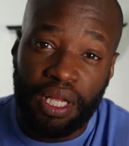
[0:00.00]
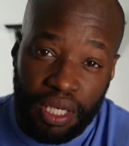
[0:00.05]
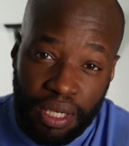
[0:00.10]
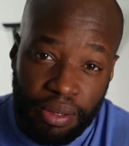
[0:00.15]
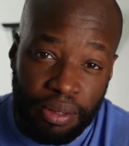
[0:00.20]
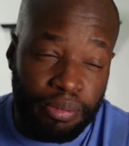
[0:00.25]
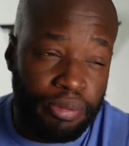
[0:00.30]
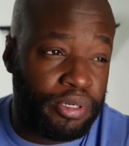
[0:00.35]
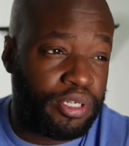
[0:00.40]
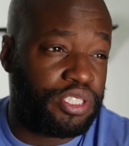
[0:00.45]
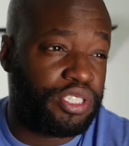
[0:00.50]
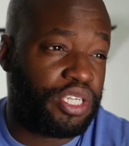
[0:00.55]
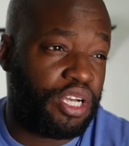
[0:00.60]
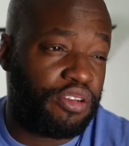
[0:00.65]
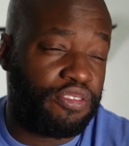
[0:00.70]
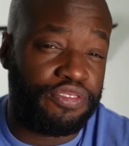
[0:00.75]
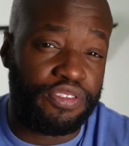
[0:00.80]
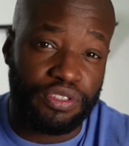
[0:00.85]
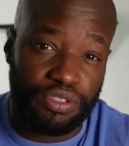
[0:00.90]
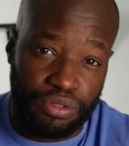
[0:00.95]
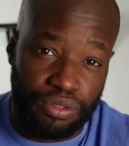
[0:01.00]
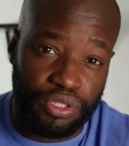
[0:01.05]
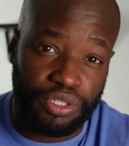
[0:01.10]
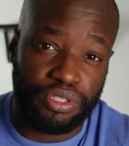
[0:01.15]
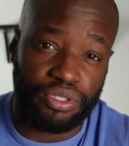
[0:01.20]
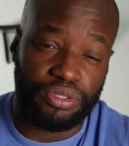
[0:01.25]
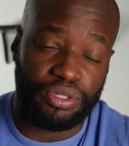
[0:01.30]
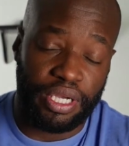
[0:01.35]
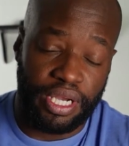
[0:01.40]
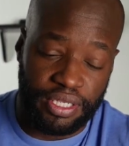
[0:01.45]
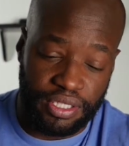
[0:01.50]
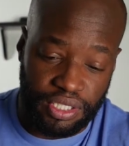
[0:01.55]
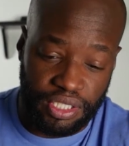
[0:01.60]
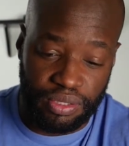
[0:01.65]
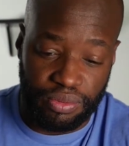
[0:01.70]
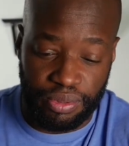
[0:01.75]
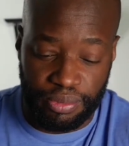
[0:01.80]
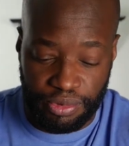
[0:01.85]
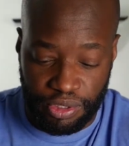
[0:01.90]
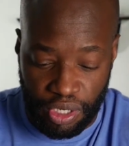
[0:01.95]
Let me put a gel filter on so you guys can
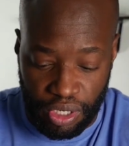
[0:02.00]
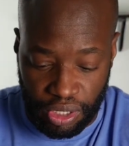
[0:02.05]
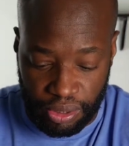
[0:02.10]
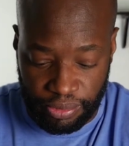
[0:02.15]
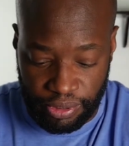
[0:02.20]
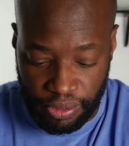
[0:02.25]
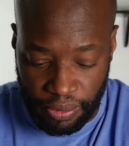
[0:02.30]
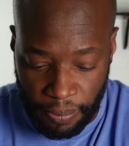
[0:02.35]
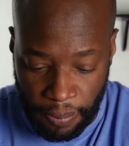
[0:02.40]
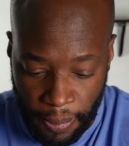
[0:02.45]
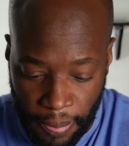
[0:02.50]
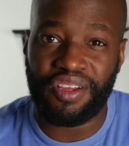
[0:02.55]
see what I'm talking about.